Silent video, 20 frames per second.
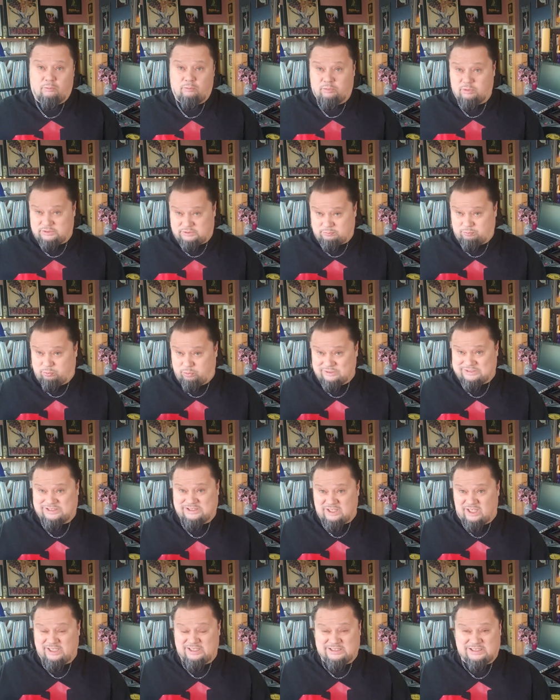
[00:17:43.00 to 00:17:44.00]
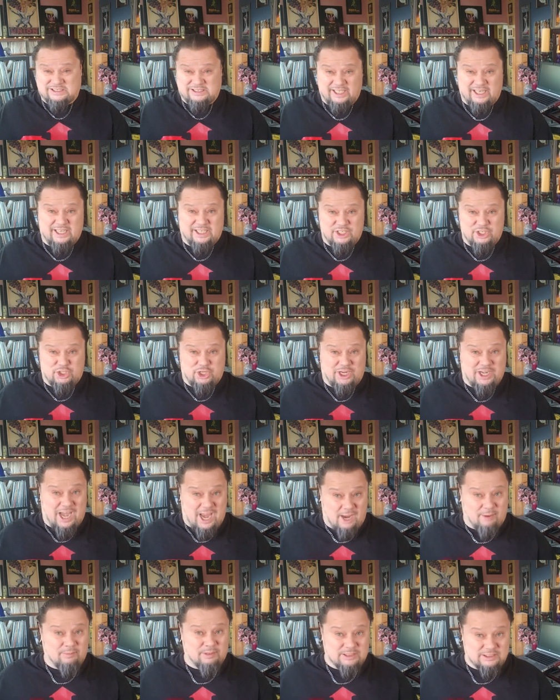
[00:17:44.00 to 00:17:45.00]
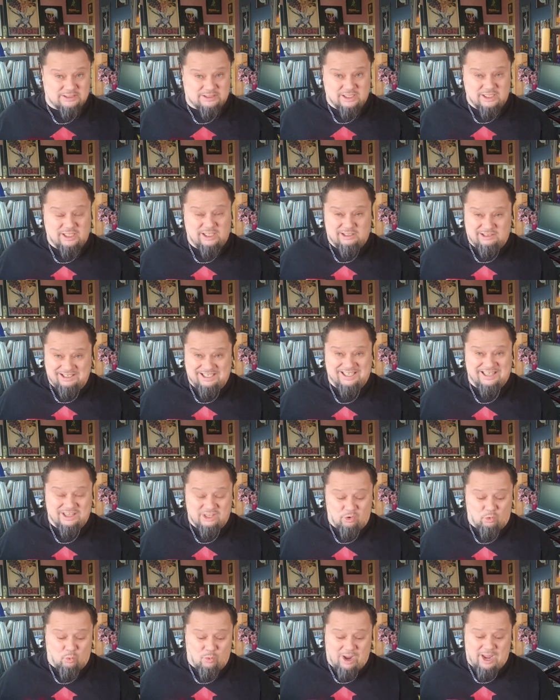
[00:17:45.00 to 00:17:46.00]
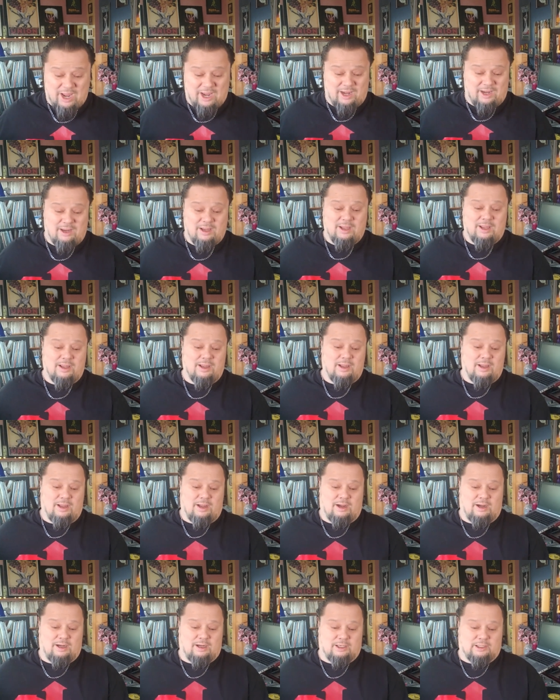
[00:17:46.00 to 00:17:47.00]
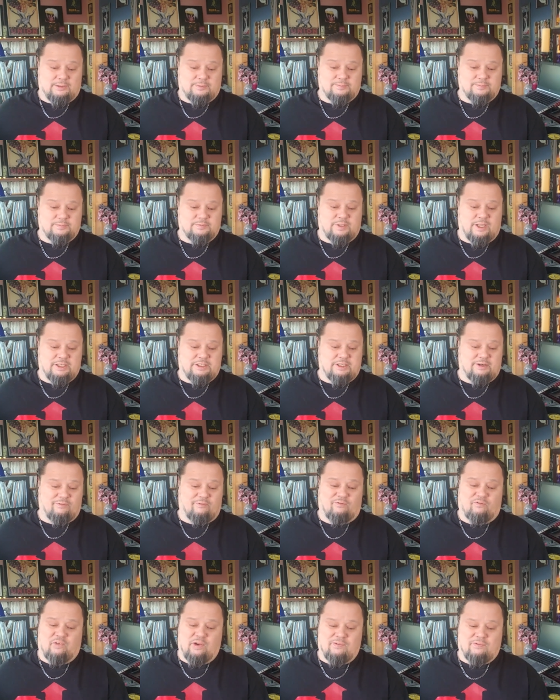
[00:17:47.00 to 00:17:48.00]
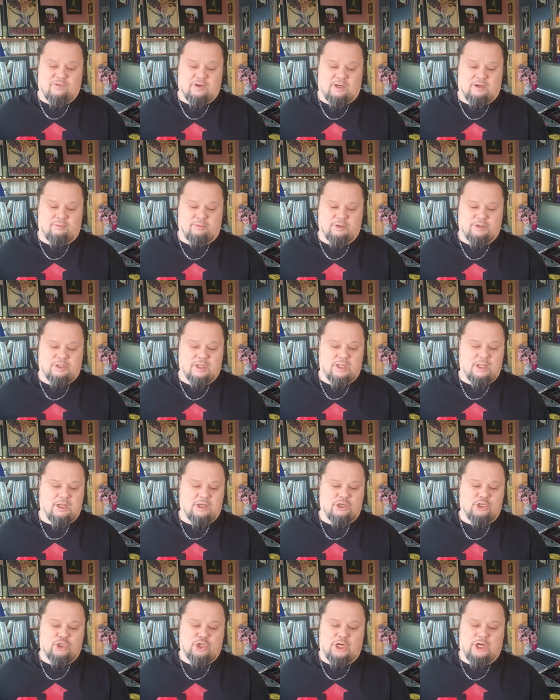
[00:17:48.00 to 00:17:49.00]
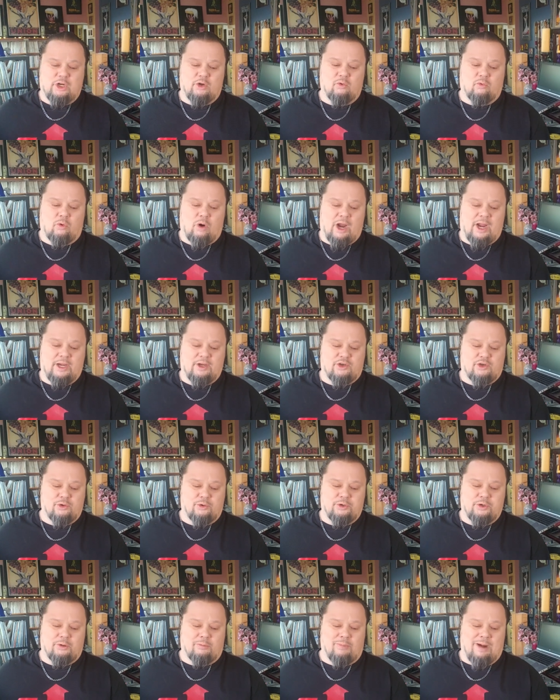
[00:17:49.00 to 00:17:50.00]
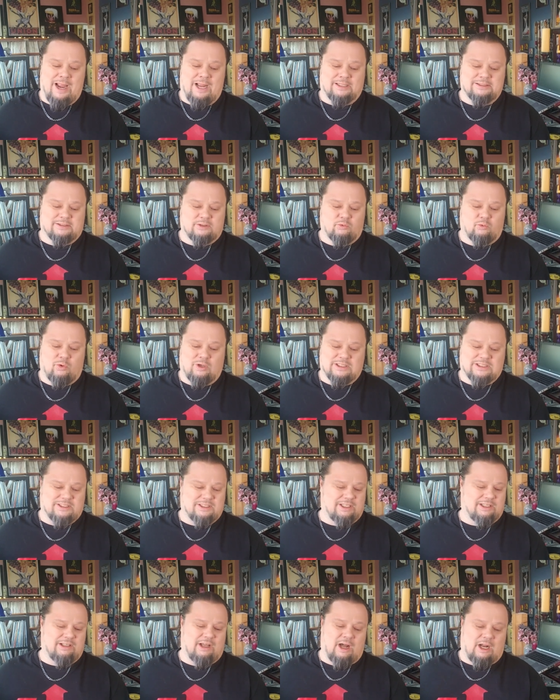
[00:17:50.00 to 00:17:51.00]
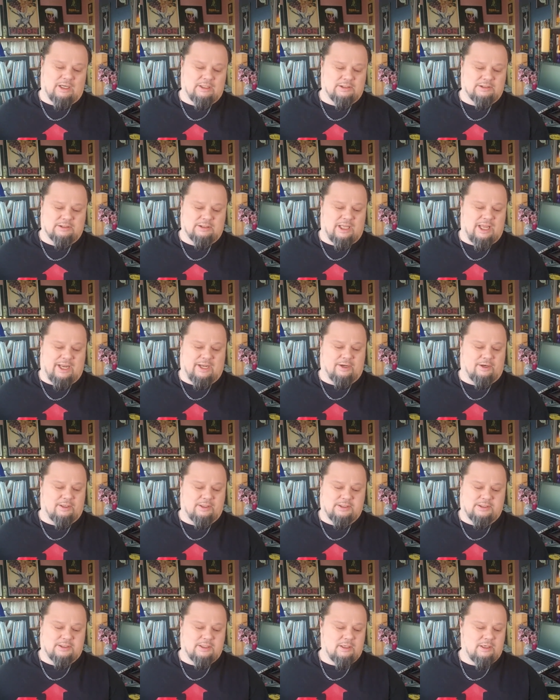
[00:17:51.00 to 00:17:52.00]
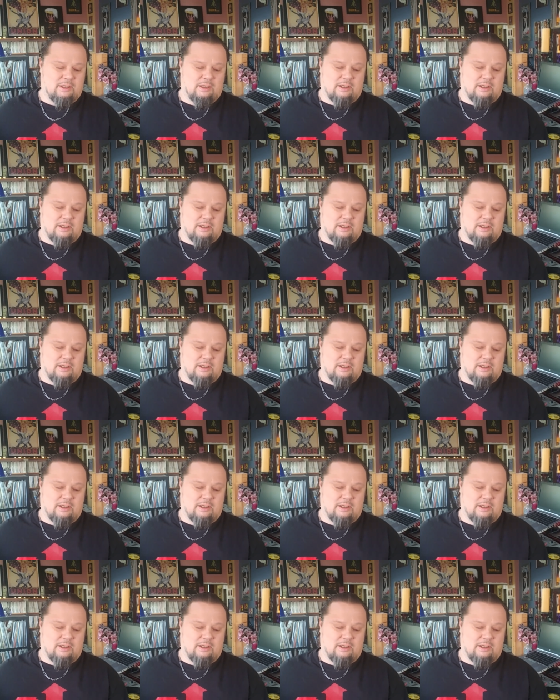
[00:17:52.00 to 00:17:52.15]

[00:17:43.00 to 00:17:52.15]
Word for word: was, with Sonny Stitt and Gene Ammons leading the way. Uh, 1950 with Gene Wright, Junior Mance, Wesley Landers,